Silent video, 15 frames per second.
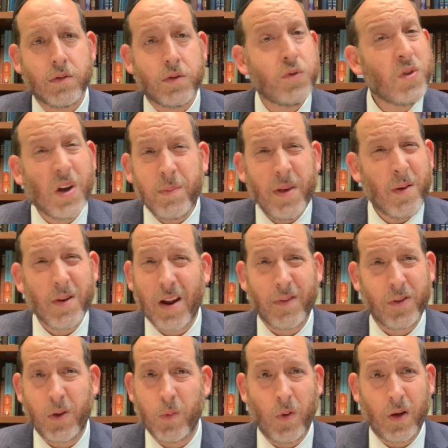you could be
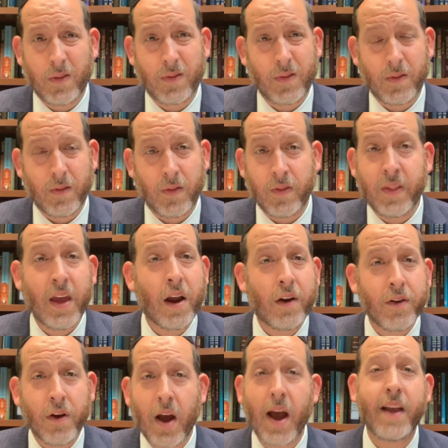whatever you want.
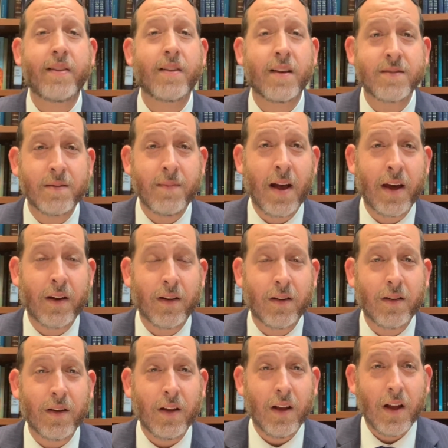There, your height doesn't matter.